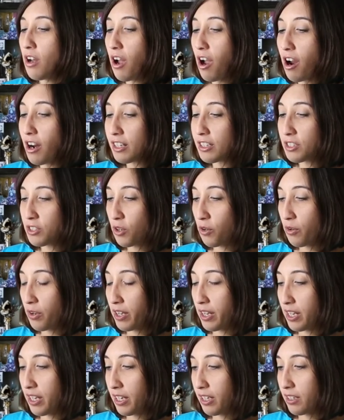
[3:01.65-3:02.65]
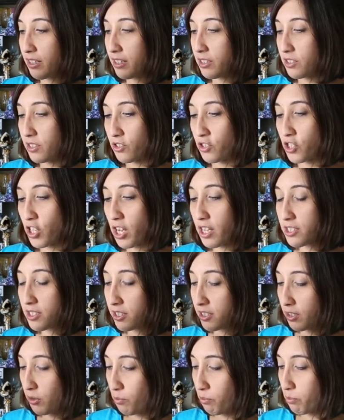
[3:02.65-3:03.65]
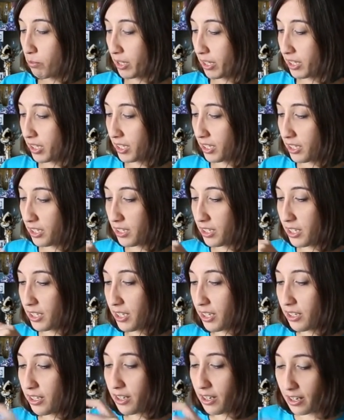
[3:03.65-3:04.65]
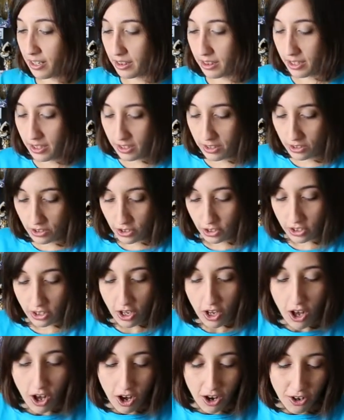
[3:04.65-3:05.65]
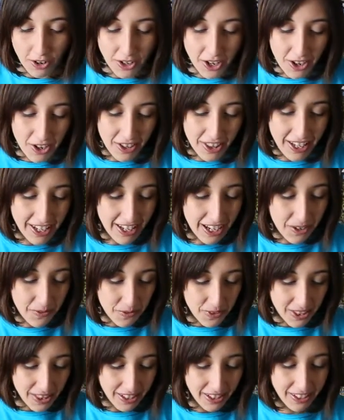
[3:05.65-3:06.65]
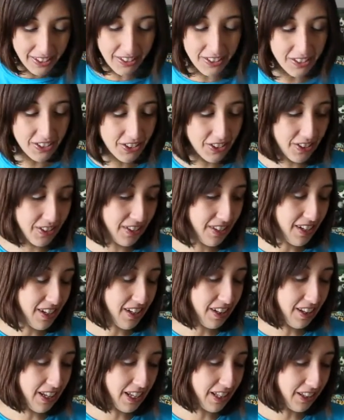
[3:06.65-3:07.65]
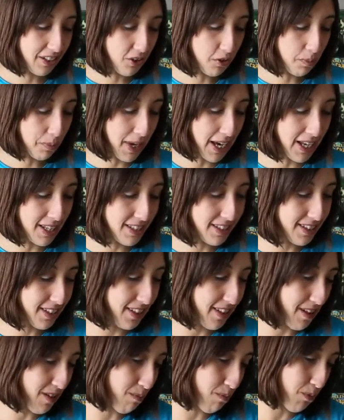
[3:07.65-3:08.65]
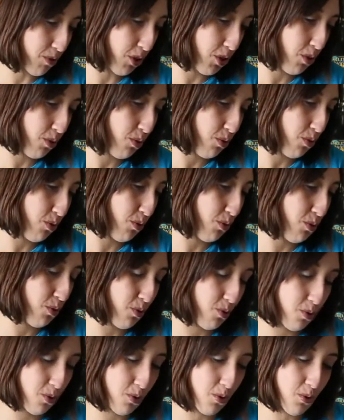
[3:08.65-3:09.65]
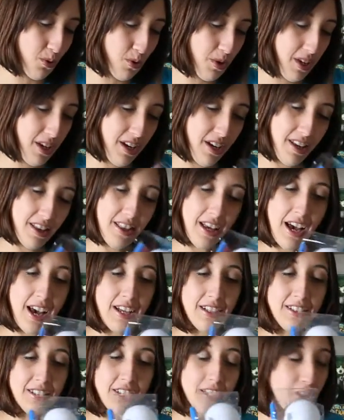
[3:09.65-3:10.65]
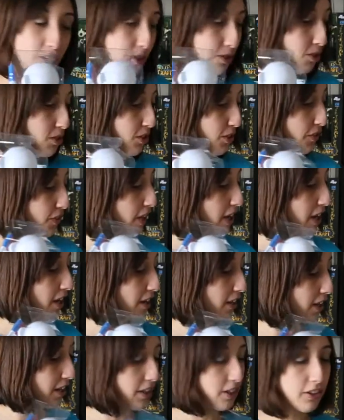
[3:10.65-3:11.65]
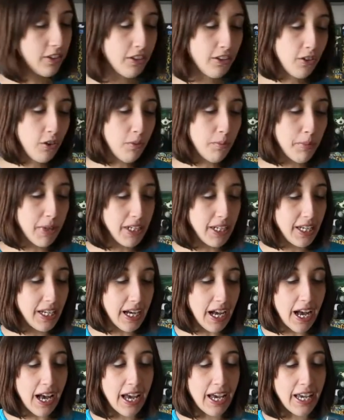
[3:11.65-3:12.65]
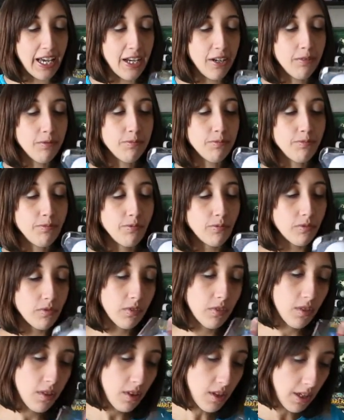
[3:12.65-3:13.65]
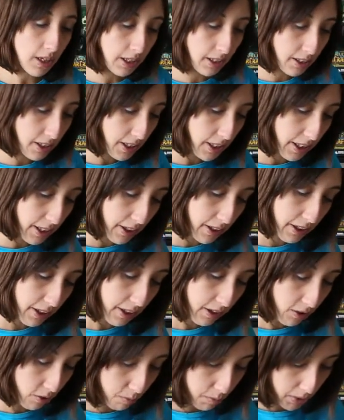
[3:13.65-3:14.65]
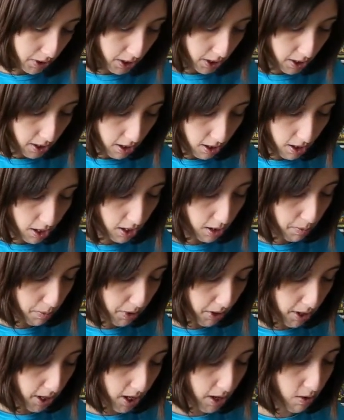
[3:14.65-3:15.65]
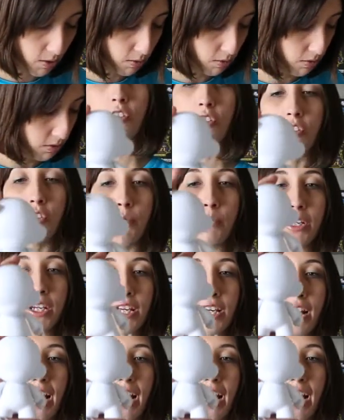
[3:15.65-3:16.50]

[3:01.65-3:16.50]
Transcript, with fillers: our toy. Is it just the Munny in here? I think it's just, oh no, they come with little, like little pens in them too. That's cute. So you've got like your little Munny guy in here. Hello, Munny guy. Come on out. Little Munny